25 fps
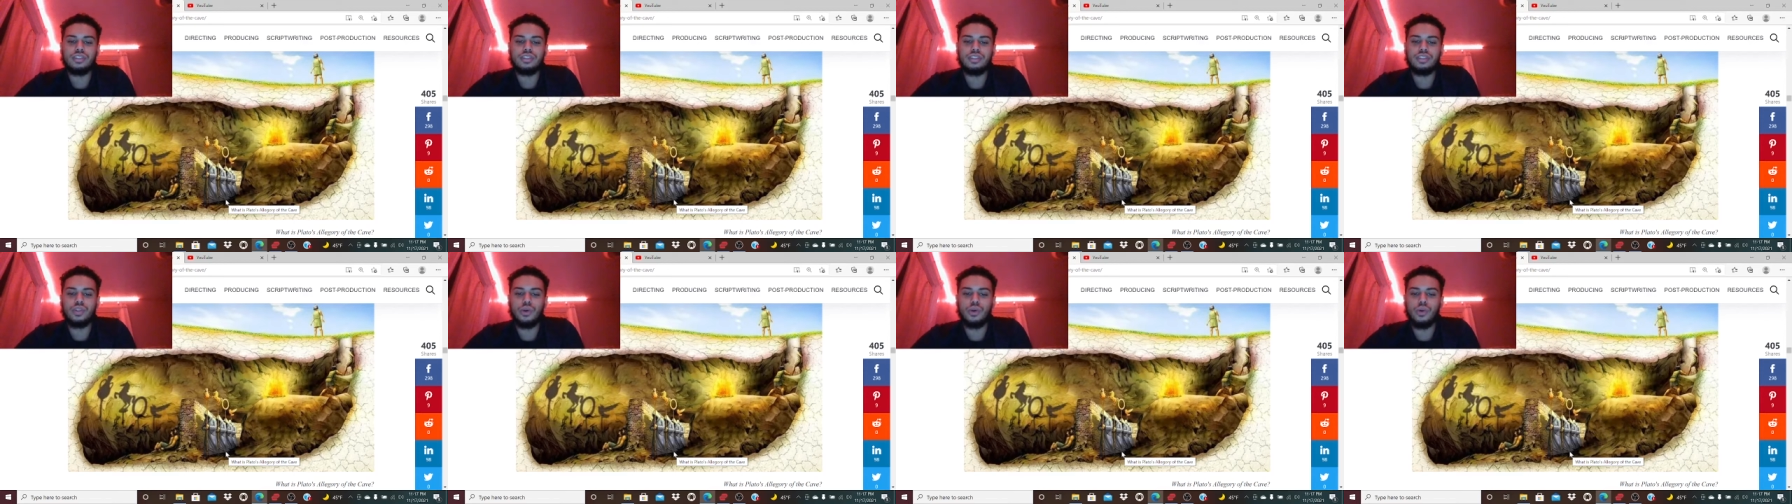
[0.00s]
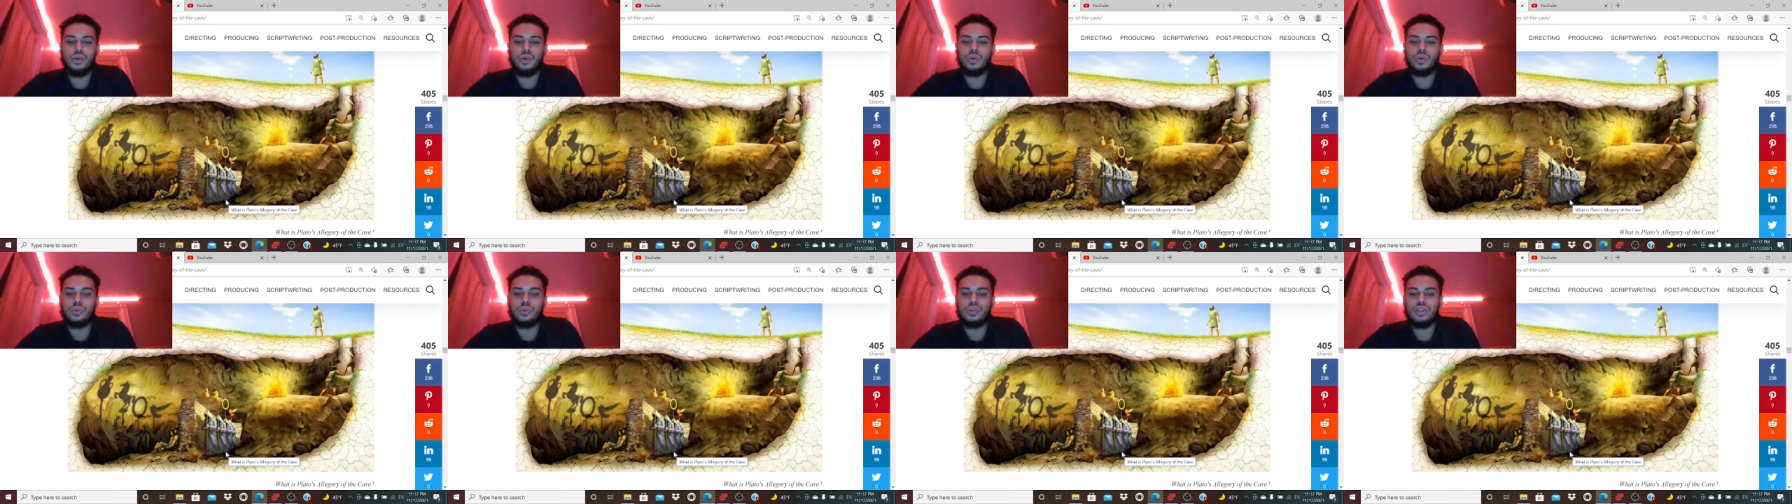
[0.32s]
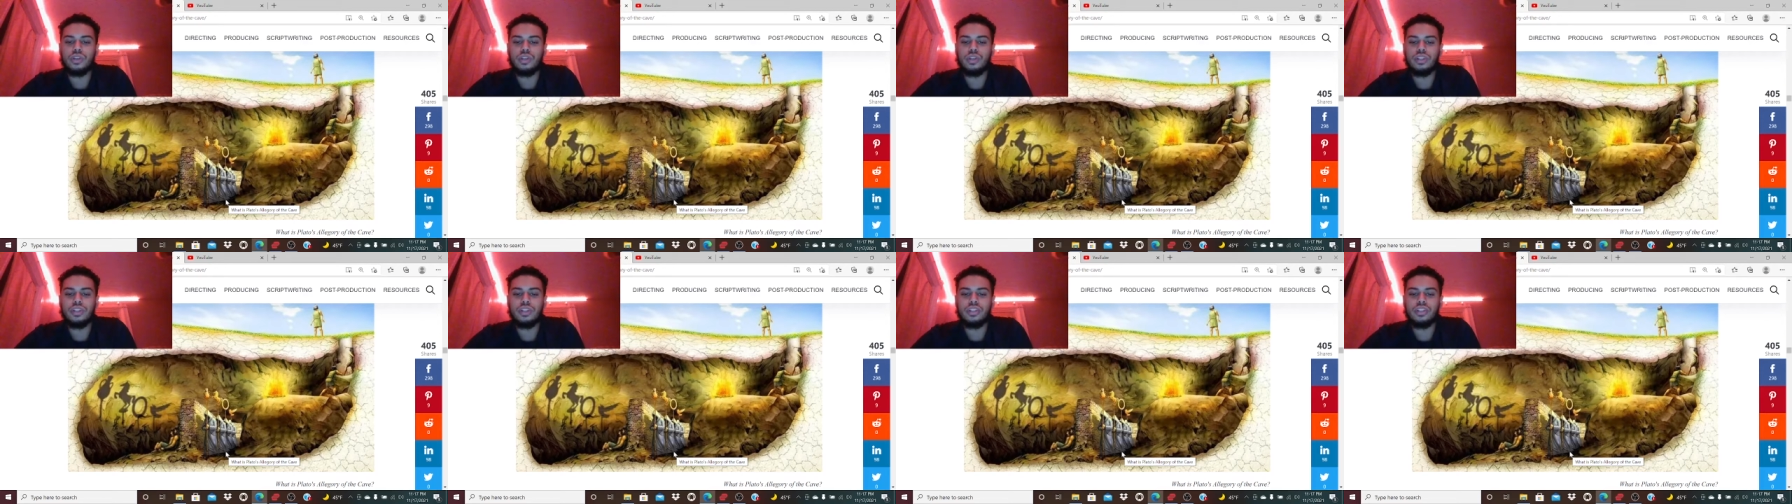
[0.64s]
to hold
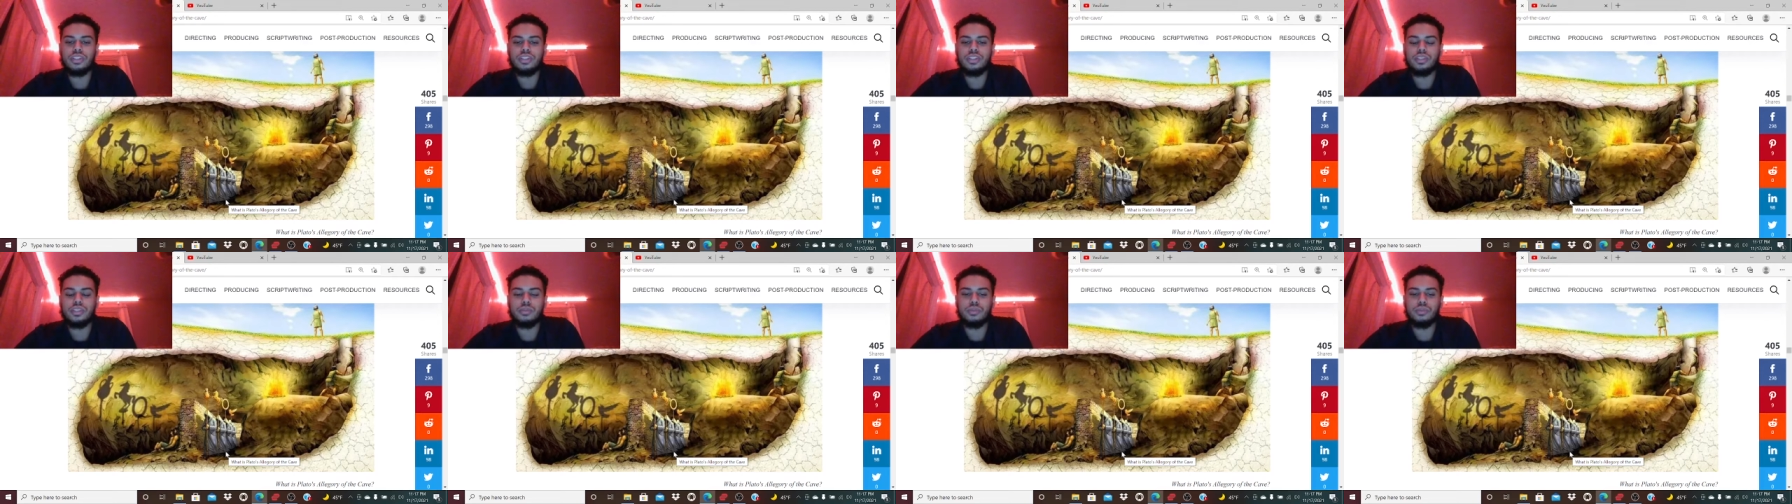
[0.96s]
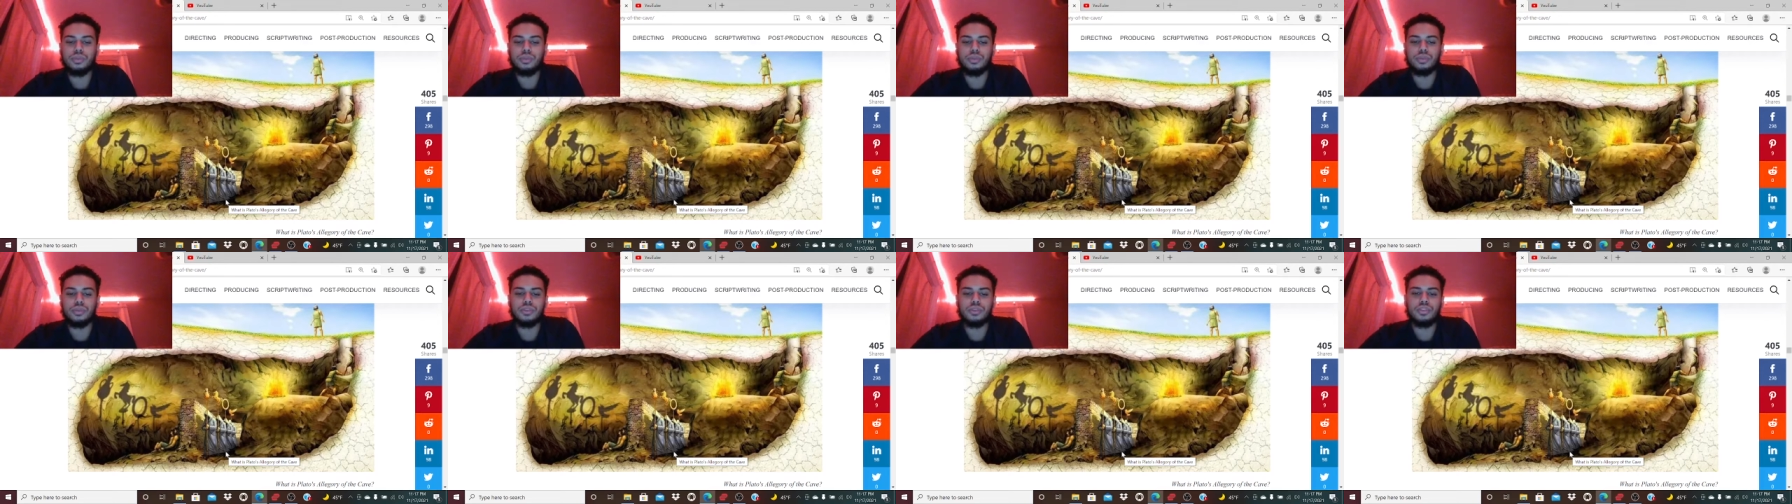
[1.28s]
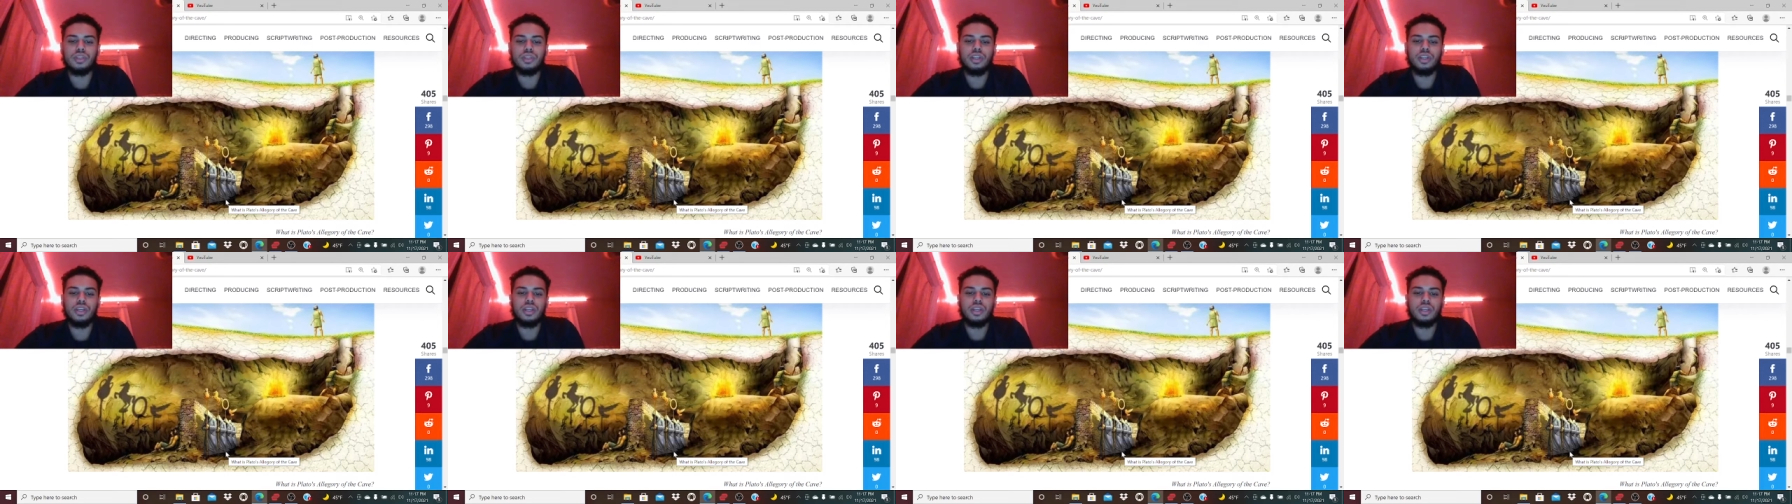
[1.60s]
these symbols.